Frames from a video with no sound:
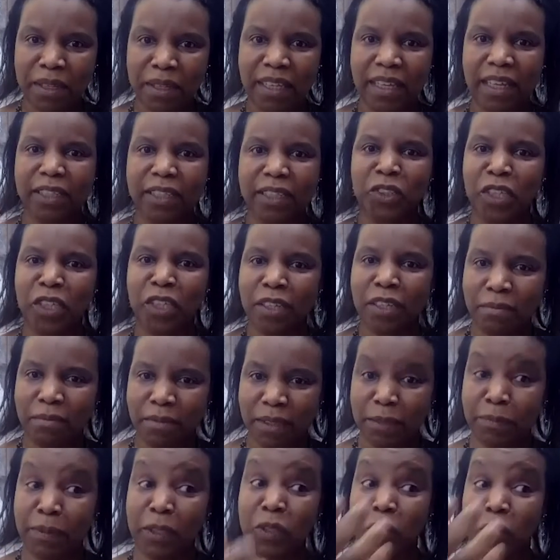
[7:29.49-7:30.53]
ESG,
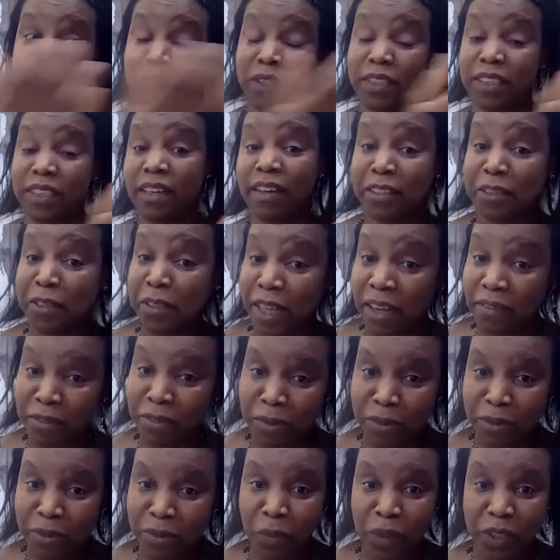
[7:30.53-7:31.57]
especially on societal
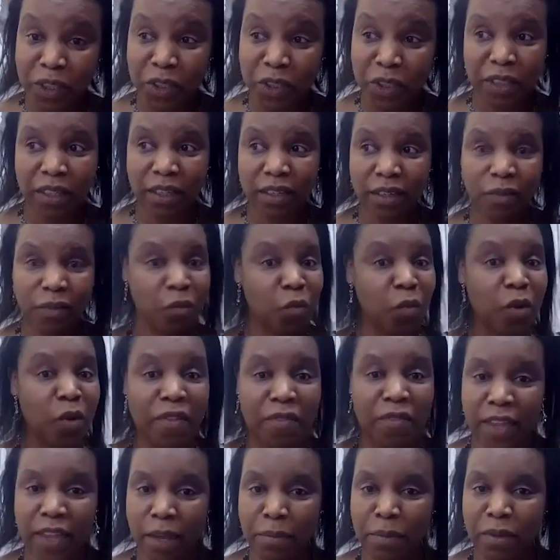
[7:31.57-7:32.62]
level, which
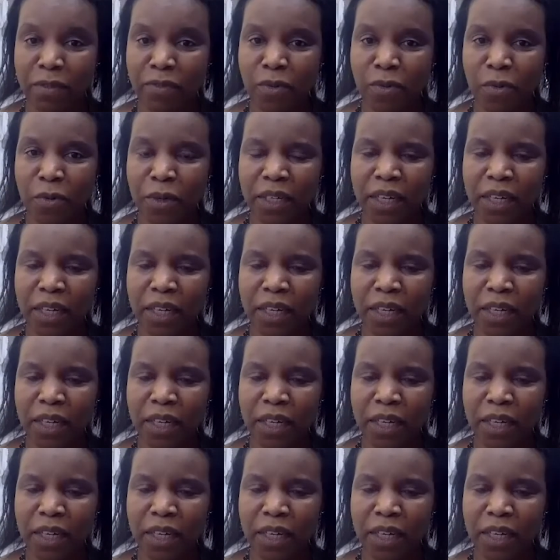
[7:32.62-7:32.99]
weren't there before.